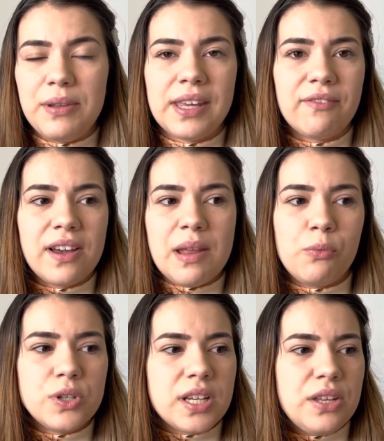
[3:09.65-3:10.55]
You can find them
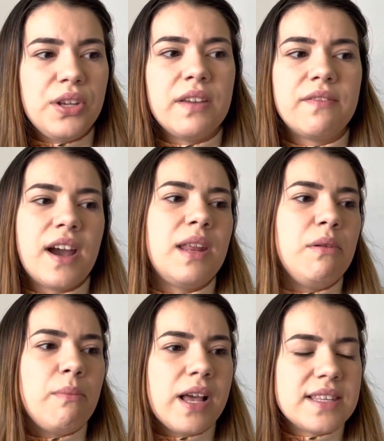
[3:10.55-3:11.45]
wooden, you can find them
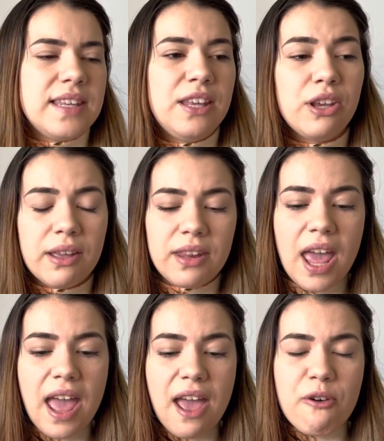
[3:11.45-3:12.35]
in plastic, you can
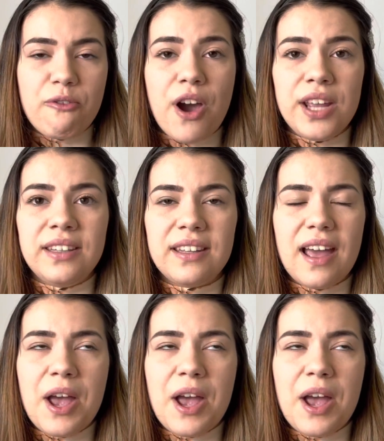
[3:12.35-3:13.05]
find